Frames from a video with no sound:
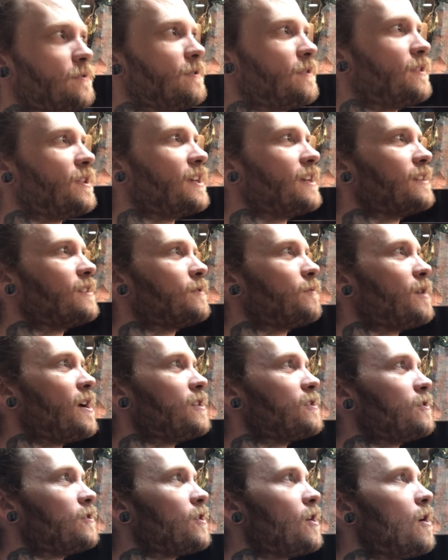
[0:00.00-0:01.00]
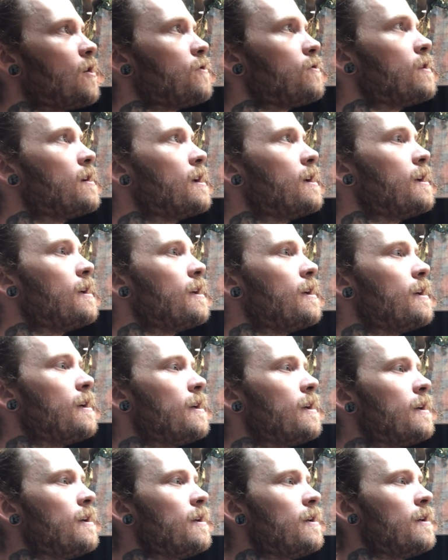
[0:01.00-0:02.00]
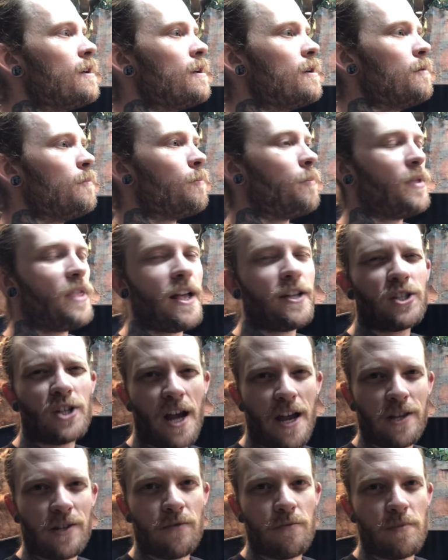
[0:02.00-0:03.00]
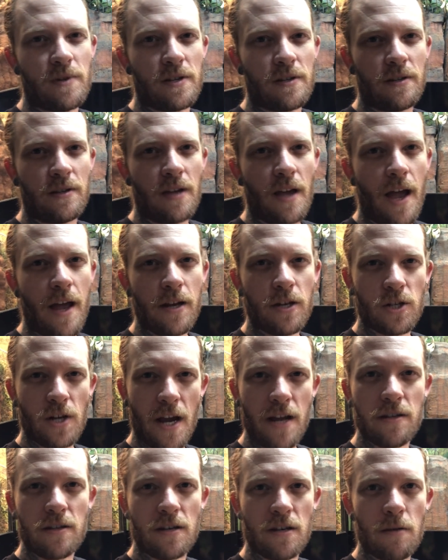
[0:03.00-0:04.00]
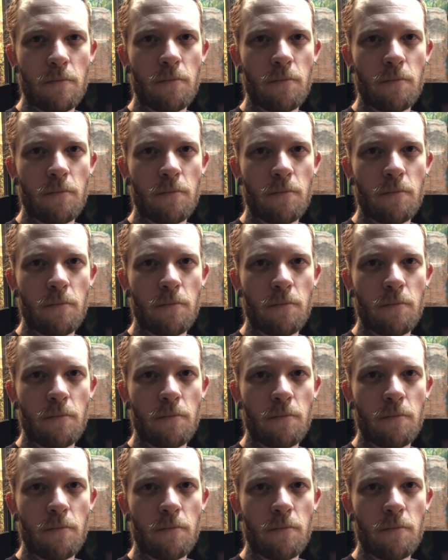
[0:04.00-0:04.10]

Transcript: of thing as I go. But that changed for me, and it changed in a